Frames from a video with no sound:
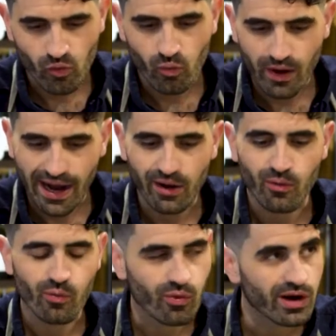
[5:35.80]
Wow,
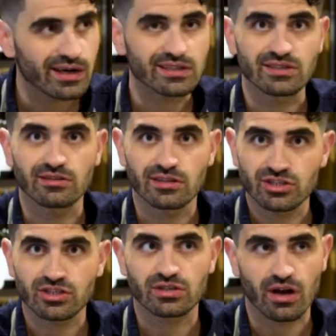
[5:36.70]
what a
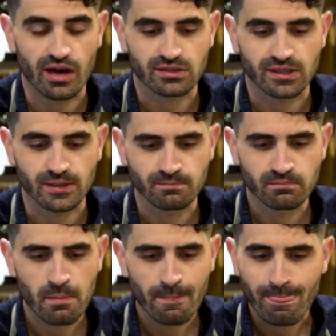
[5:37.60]
delicious cocktail.
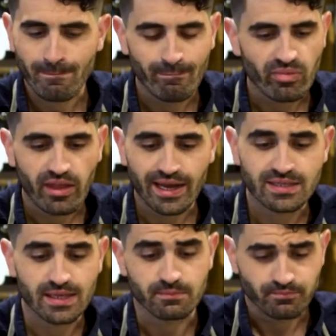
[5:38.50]
Like I
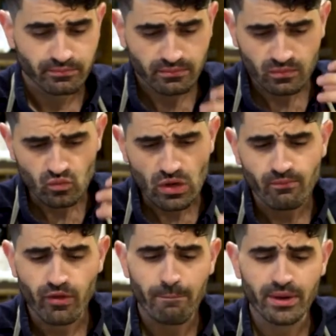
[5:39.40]
said,
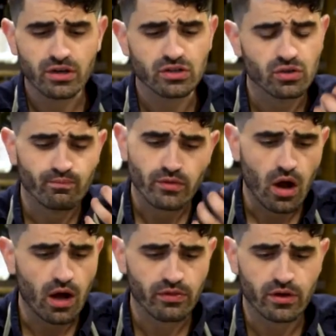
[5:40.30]
the bitters
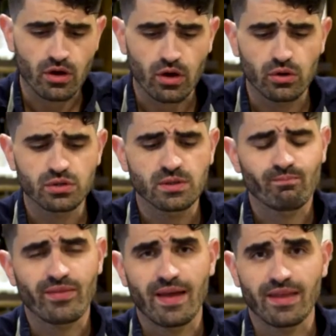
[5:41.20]
on the nose,
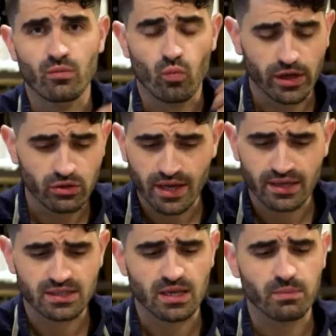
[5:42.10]
and then when you get
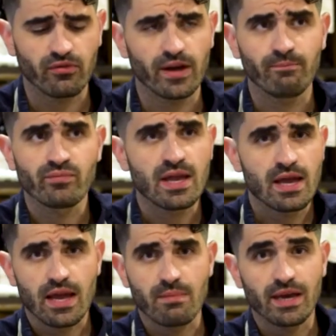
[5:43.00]
a sip of it,
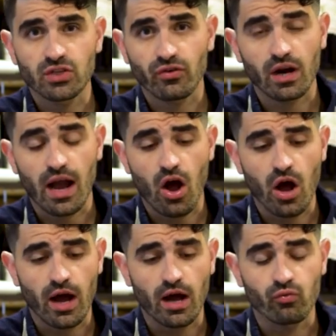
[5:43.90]
it makes for
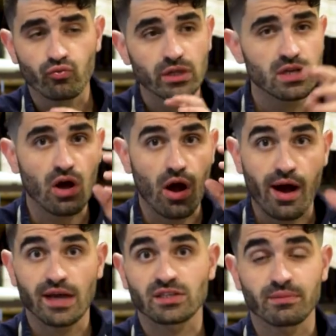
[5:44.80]
a really
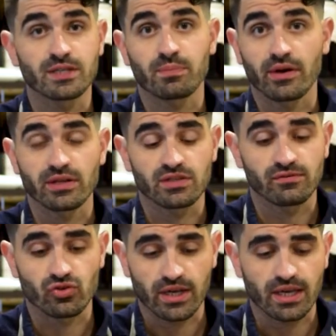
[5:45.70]
awesome experience
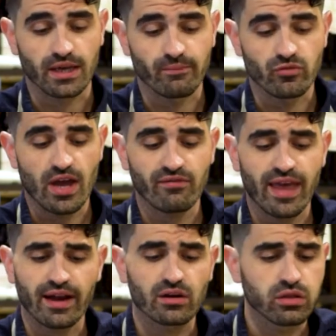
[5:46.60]
of drinking it. You have
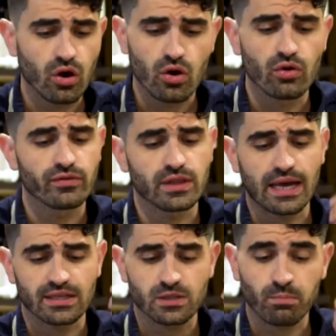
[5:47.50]
that clove and
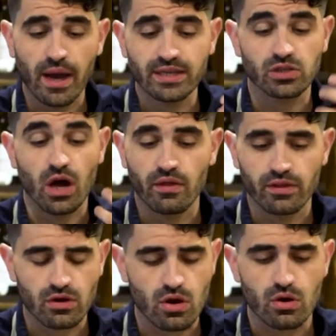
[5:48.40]
that spice on
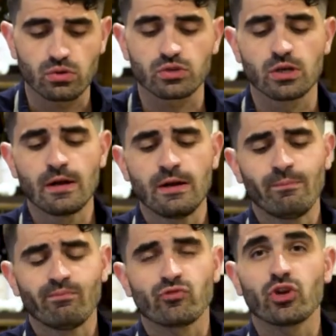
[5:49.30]
the nose.
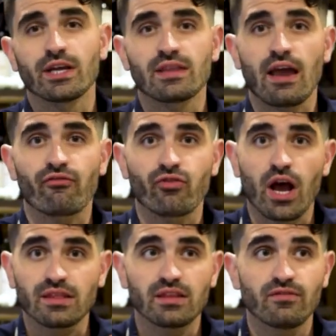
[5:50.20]
You get that
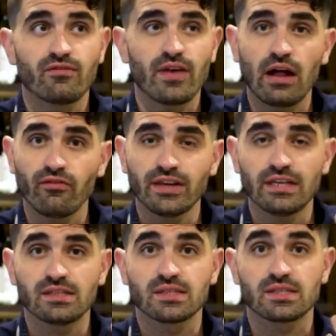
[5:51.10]
frothy,
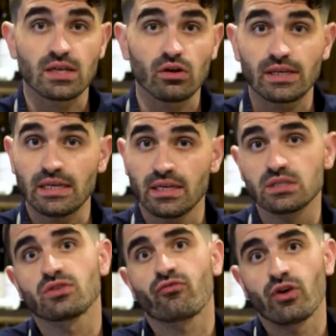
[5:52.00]
velvety
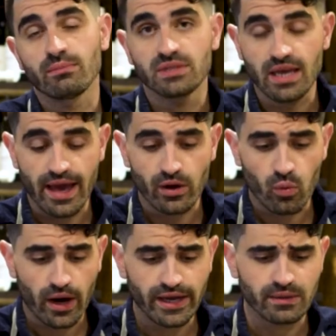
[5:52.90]
silkiness from the egg
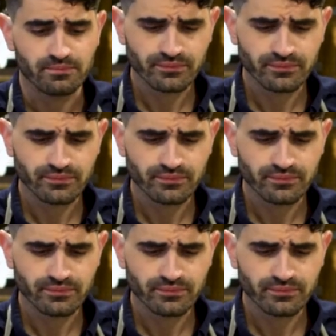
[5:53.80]
white.